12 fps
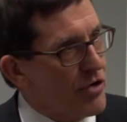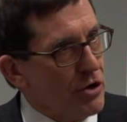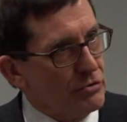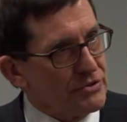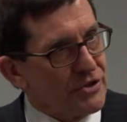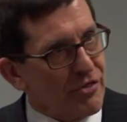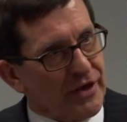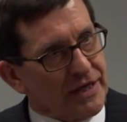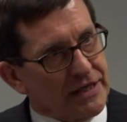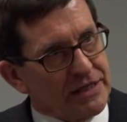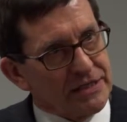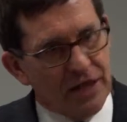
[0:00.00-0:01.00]
those
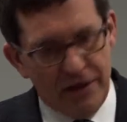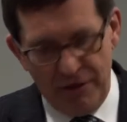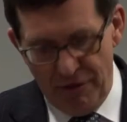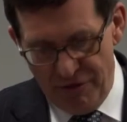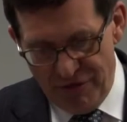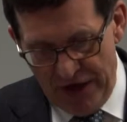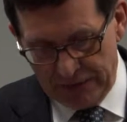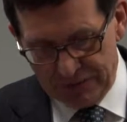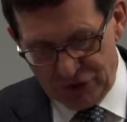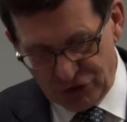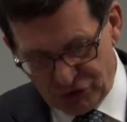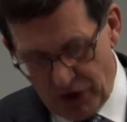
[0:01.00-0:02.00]
things that
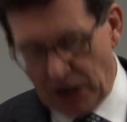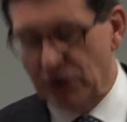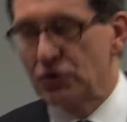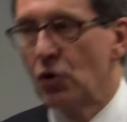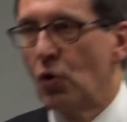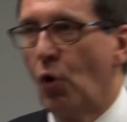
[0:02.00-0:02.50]
obstruct